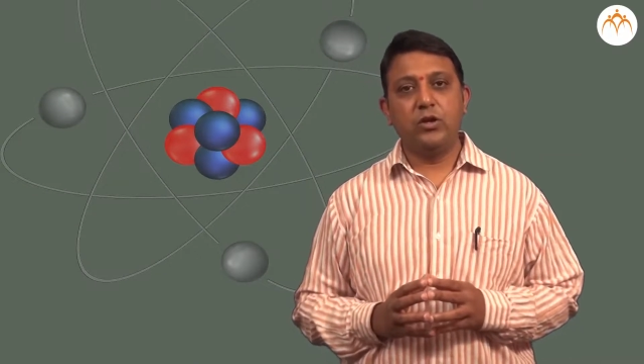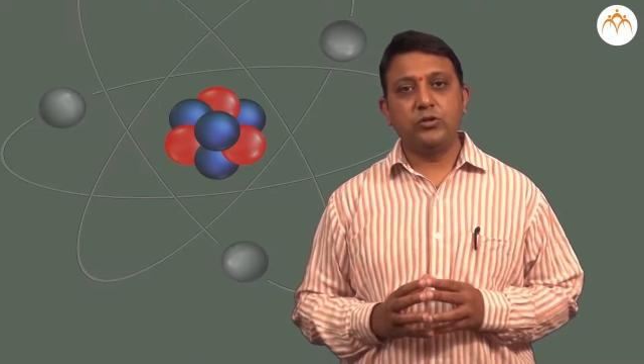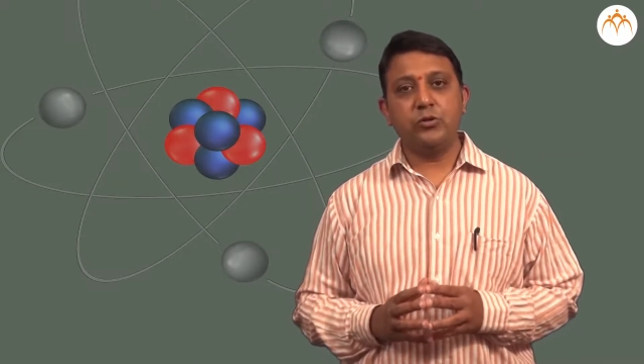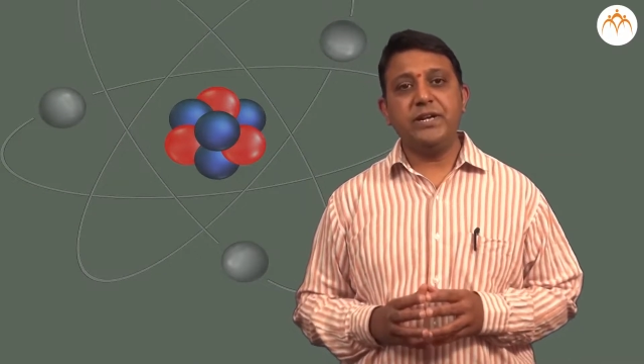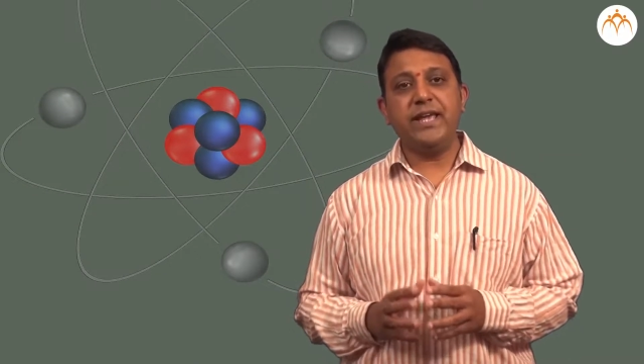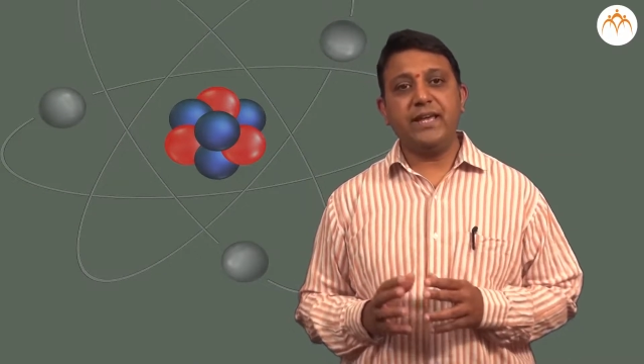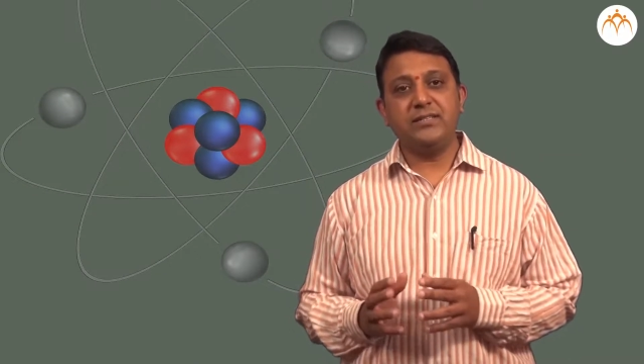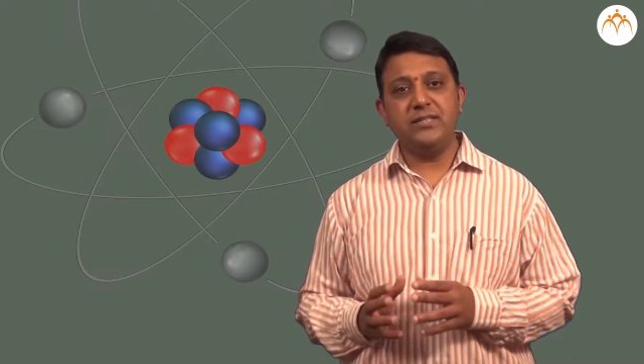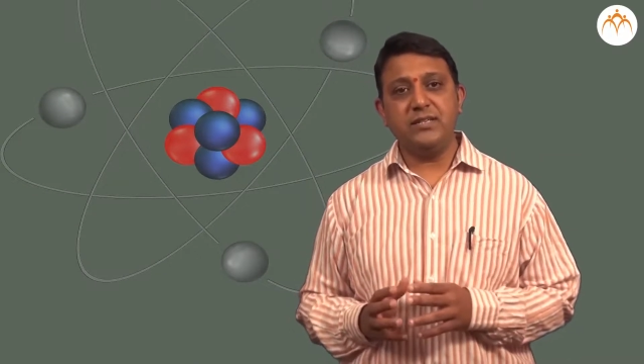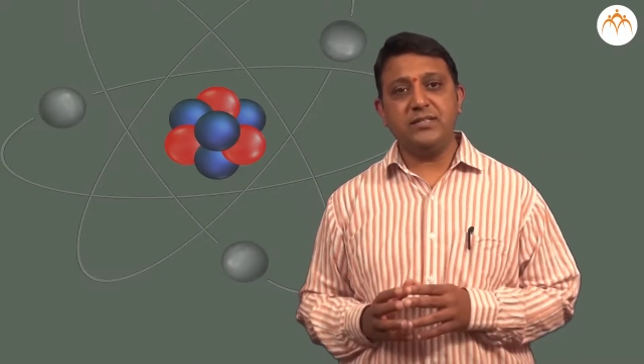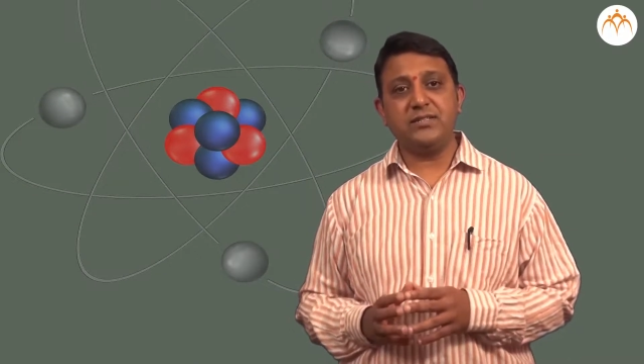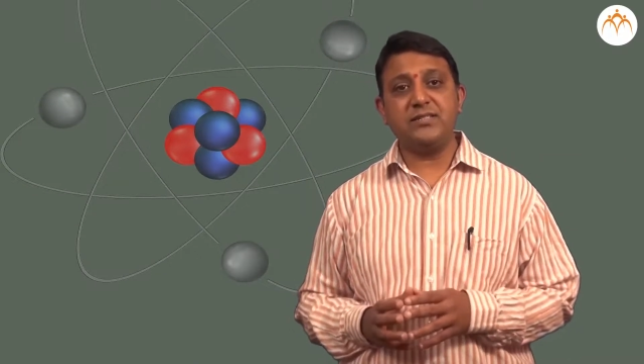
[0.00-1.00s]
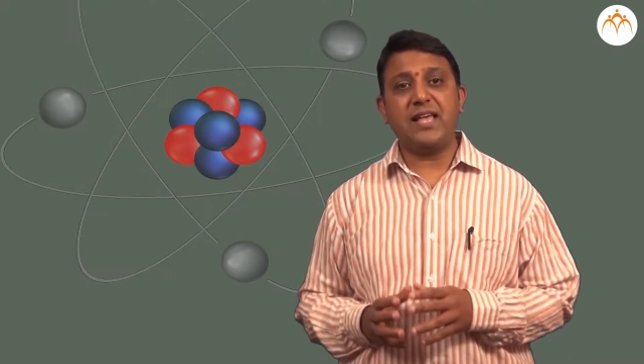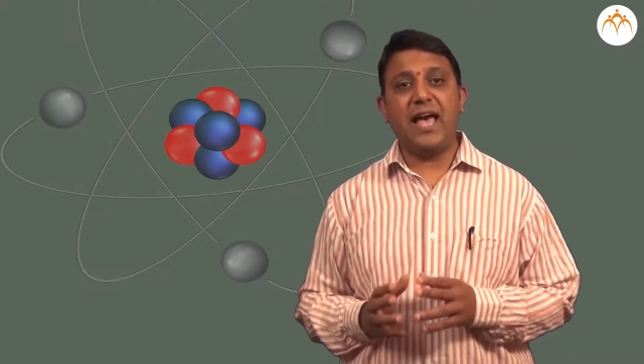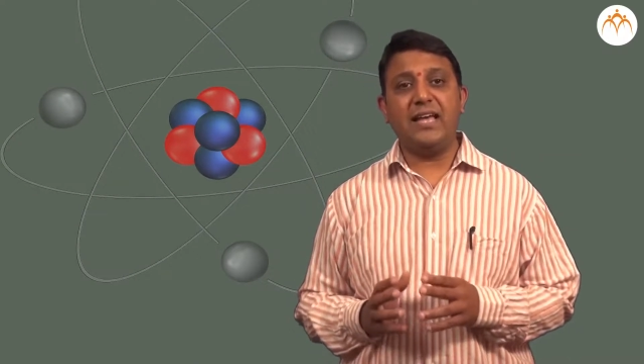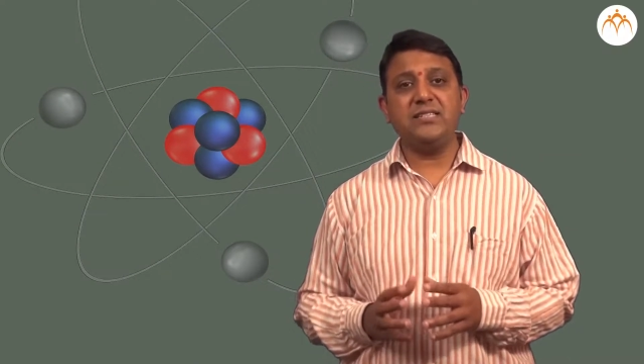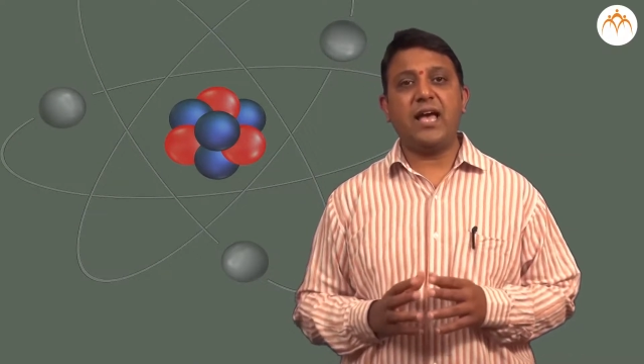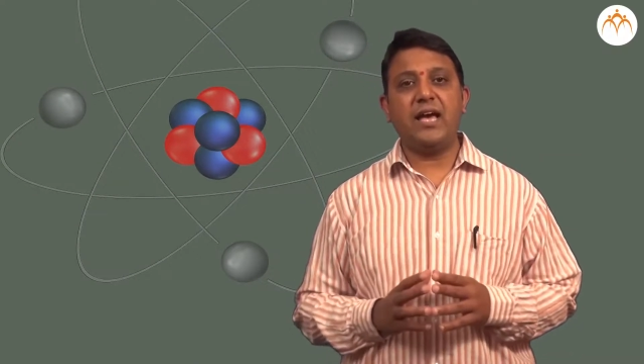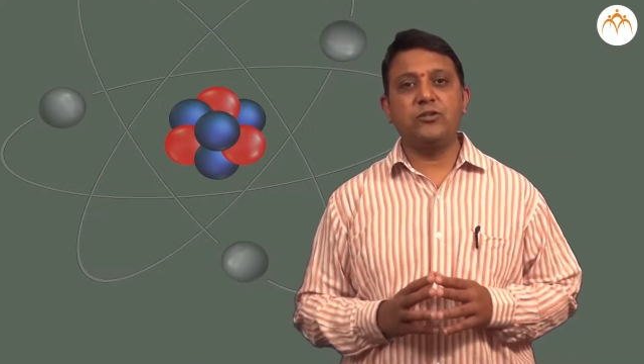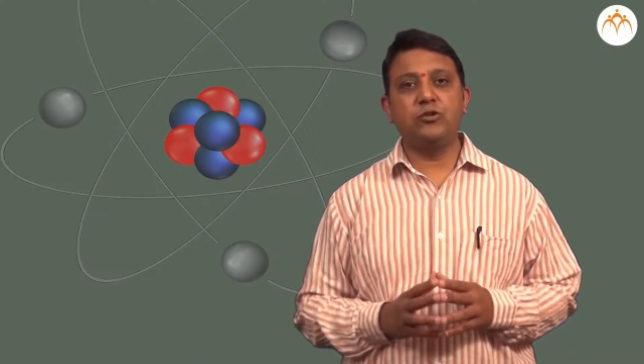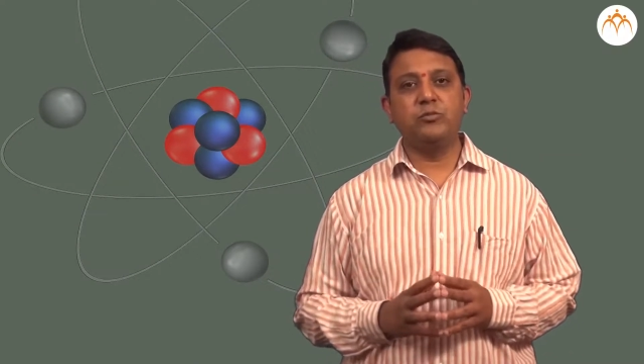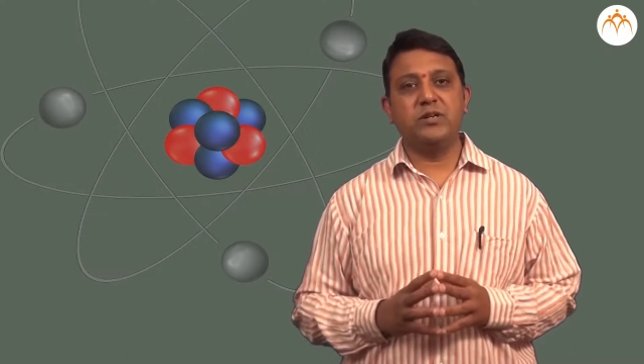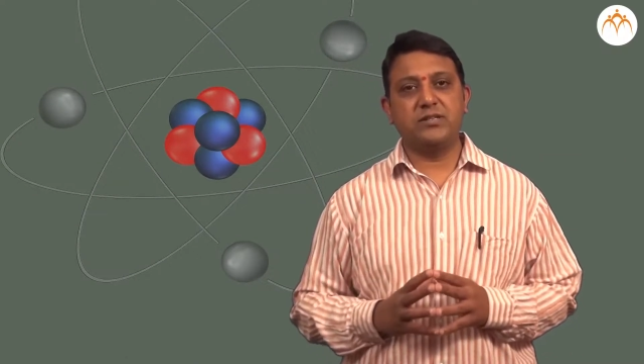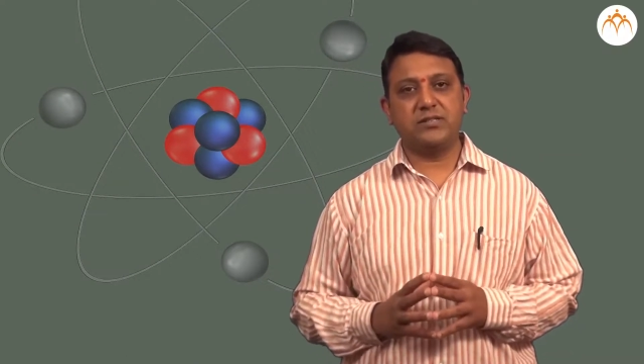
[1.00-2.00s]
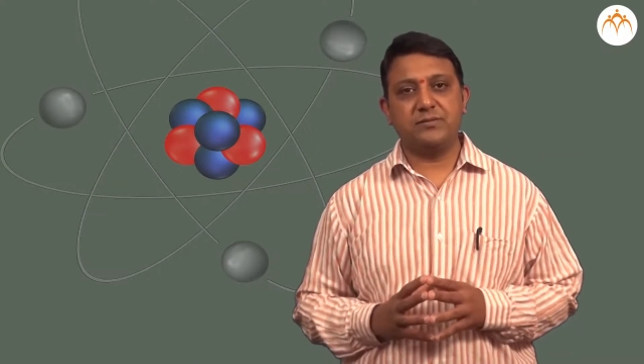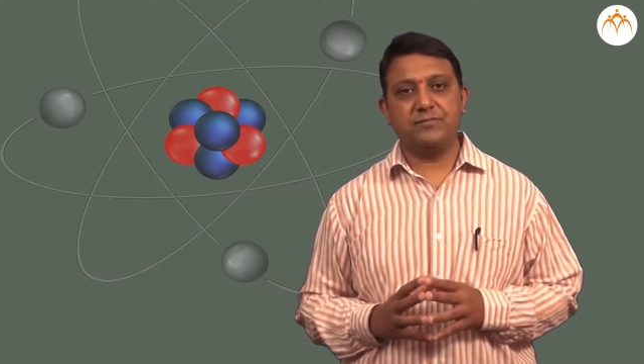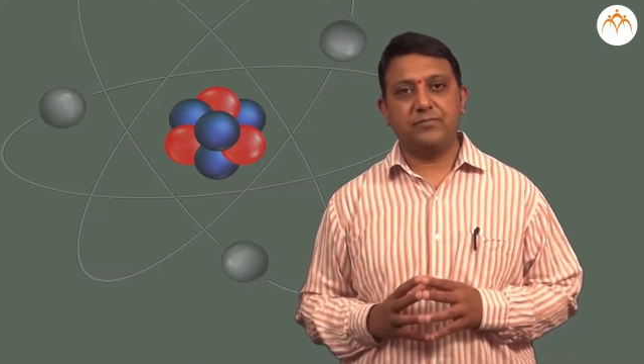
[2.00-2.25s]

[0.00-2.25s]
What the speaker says: So it exists as isomers.